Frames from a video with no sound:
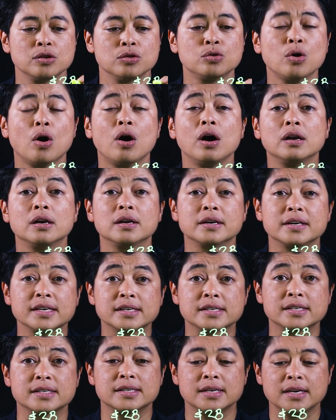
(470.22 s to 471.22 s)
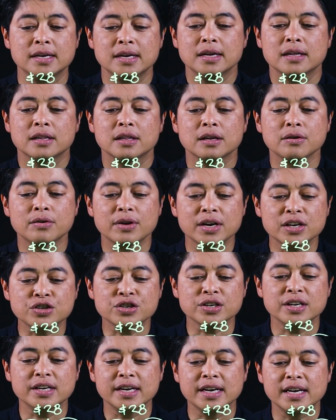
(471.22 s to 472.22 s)
The
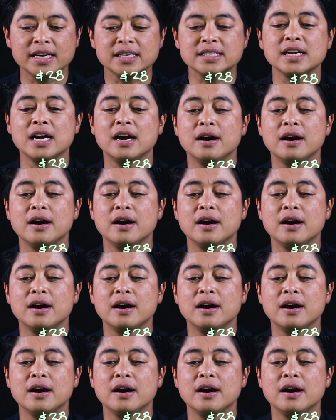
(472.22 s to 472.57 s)
question is,